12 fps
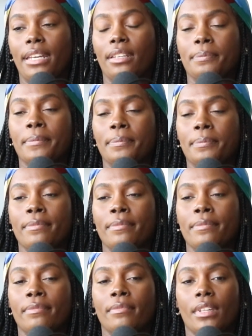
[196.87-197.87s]
But
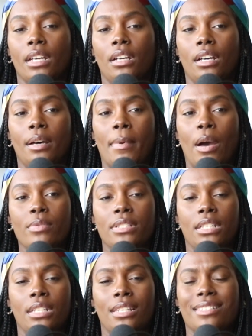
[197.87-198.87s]
I was
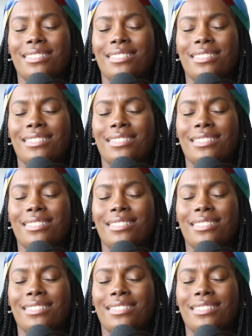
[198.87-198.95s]
in this